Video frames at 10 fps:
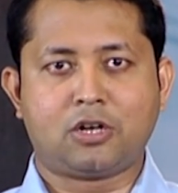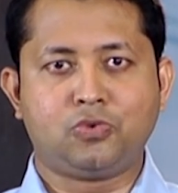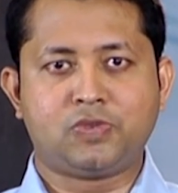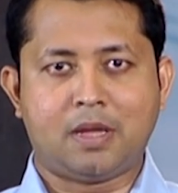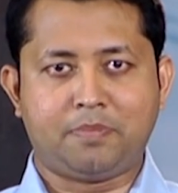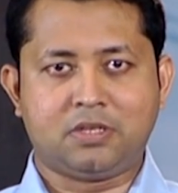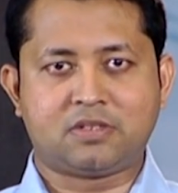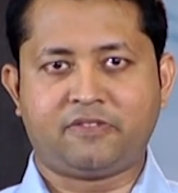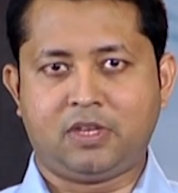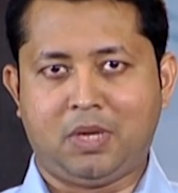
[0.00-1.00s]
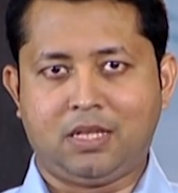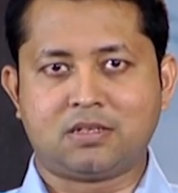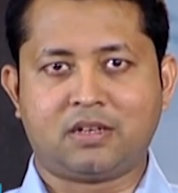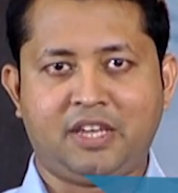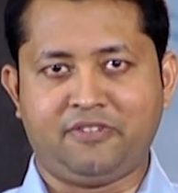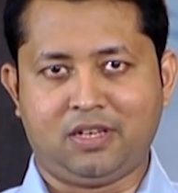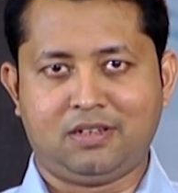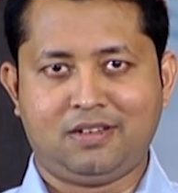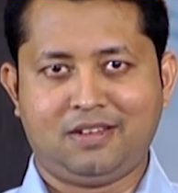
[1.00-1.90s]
are 2 samples of emails are given.